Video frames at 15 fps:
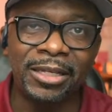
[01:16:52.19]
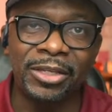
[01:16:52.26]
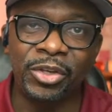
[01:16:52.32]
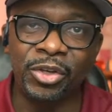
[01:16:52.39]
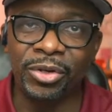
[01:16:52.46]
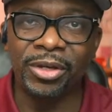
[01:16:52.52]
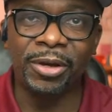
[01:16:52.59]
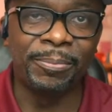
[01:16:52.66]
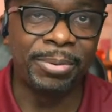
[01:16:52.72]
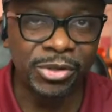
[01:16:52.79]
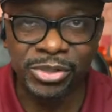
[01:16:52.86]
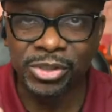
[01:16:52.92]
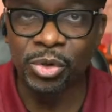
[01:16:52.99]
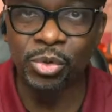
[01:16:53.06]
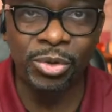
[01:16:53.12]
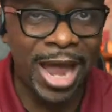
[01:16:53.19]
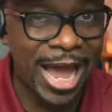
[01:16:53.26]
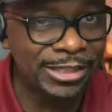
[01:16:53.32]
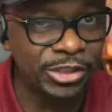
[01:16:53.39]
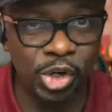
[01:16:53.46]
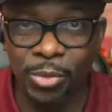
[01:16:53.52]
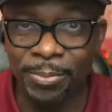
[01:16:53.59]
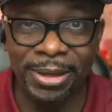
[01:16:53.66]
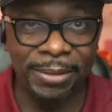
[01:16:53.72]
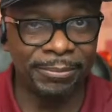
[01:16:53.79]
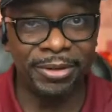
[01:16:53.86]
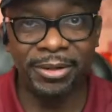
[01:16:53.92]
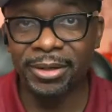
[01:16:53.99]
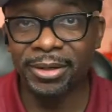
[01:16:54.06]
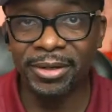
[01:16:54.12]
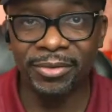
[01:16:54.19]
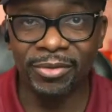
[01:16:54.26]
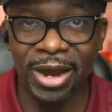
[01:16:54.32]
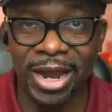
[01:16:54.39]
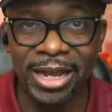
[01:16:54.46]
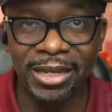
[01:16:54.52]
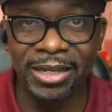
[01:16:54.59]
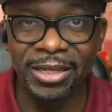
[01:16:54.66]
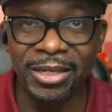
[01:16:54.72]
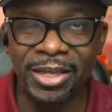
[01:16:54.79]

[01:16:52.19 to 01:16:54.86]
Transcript: you a person who not your member, right?